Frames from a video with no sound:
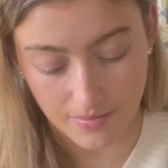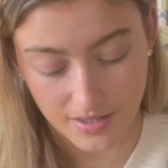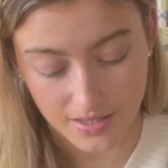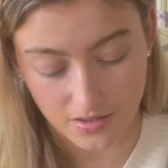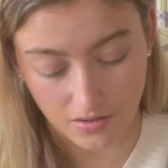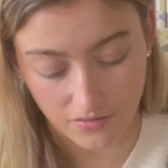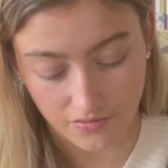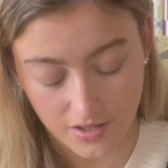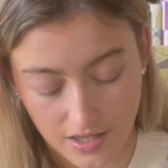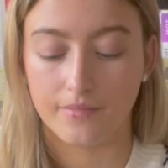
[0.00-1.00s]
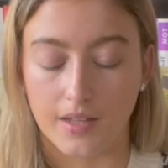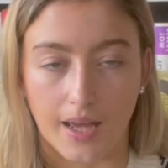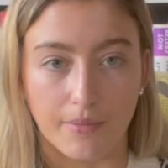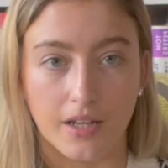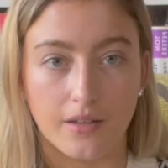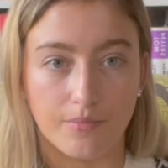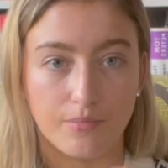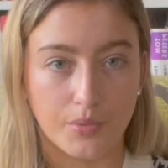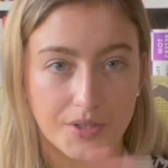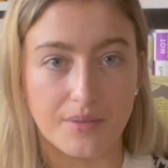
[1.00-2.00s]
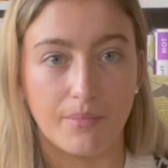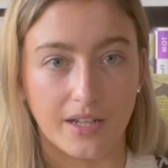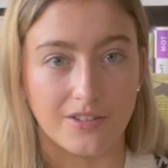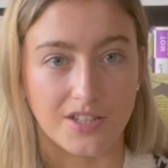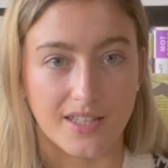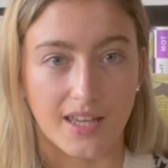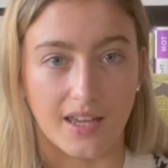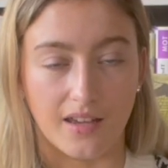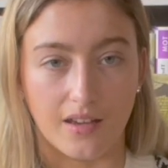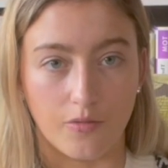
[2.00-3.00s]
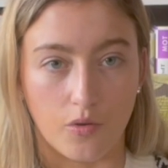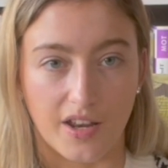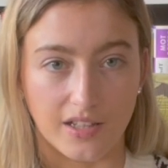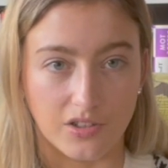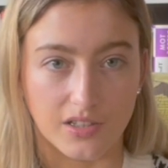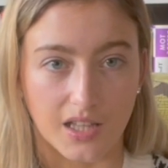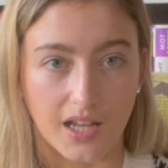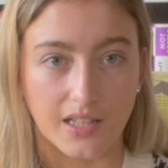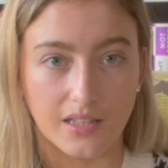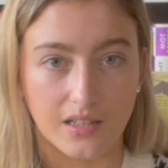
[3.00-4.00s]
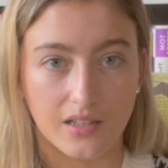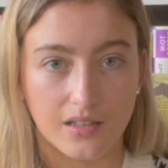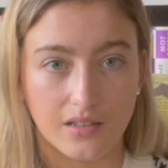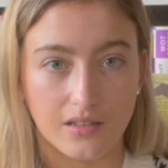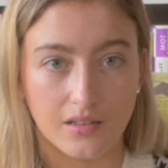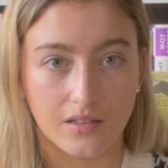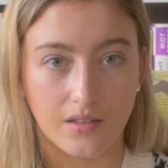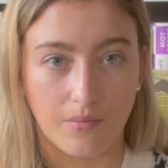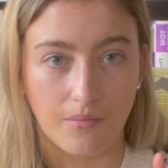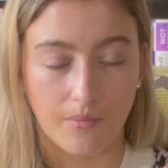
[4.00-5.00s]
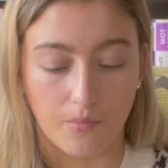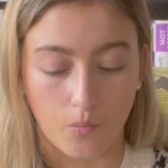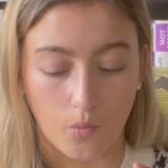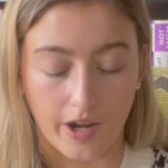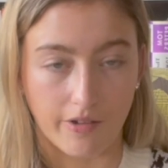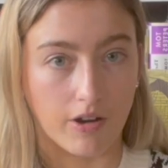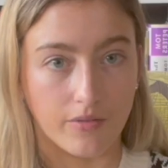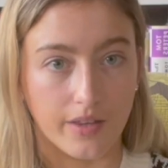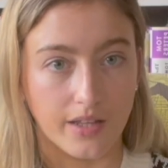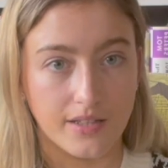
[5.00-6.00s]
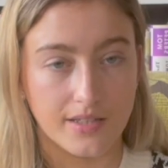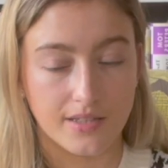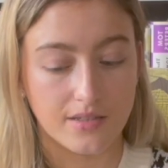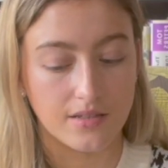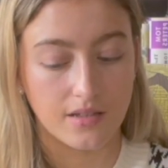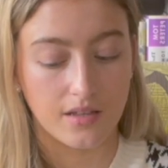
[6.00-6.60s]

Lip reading: and stuff. I'm gonna put some pictures here of what I looked like when I wrote this.